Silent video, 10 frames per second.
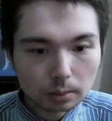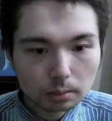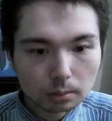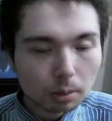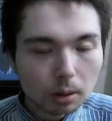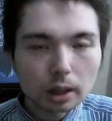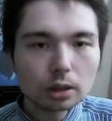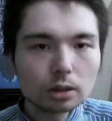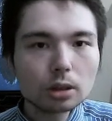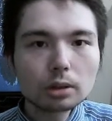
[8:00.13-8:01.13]
Apply it
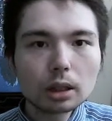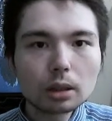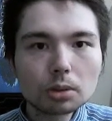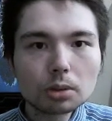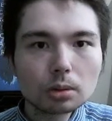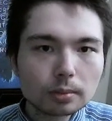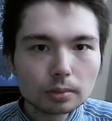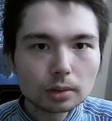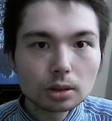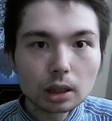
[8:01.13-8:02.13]
in your own games.
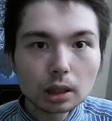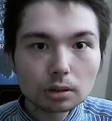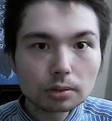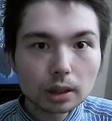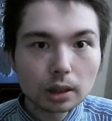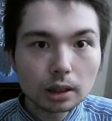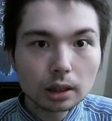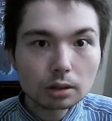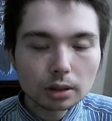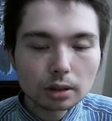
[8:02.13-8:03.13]
This knight looks very
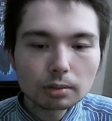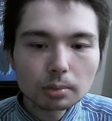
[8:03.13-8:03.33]
aggressive,